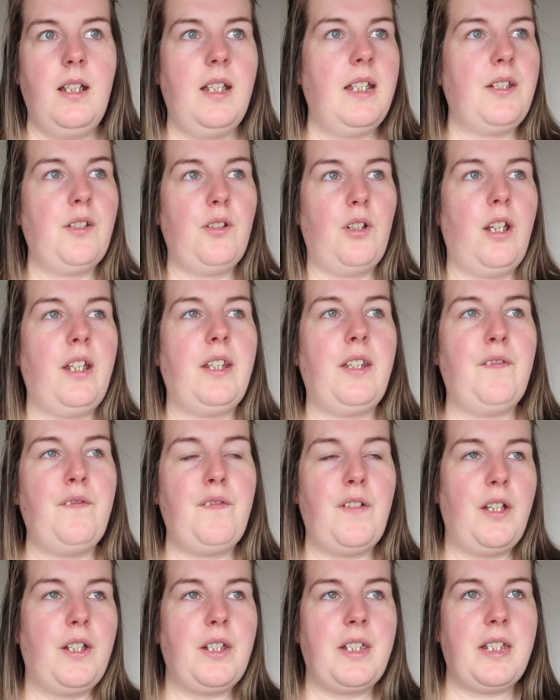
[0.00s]
like the
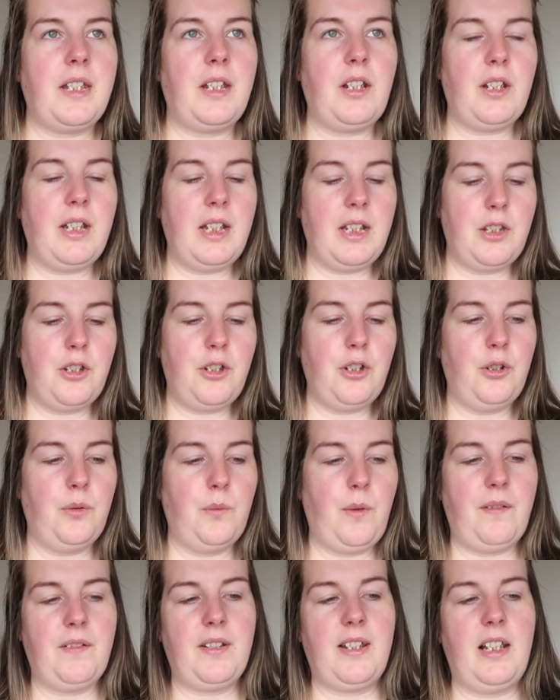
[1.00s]
first thing I need to do,
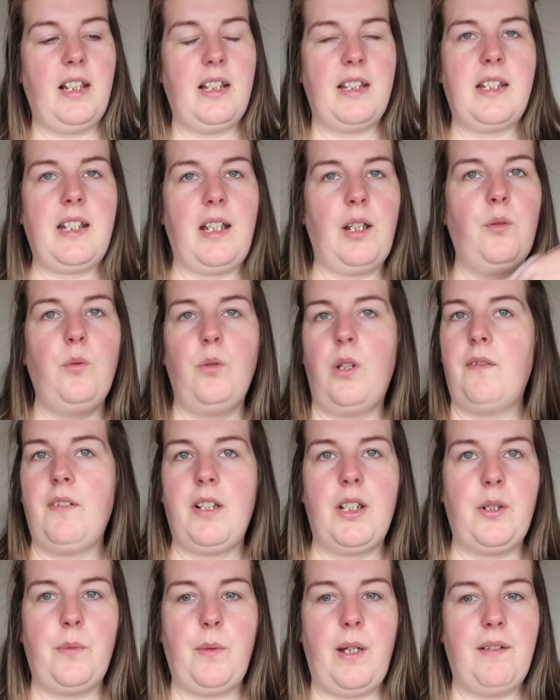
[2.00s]
whereas I like to get all our
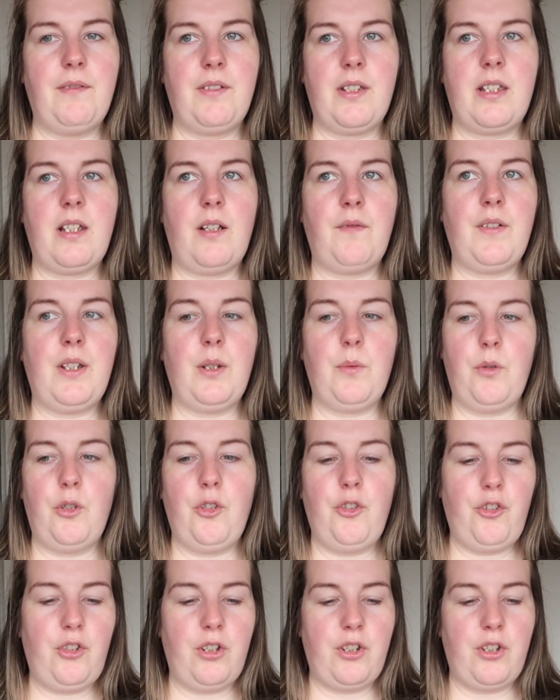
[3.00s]
underwear and stuff in the wash,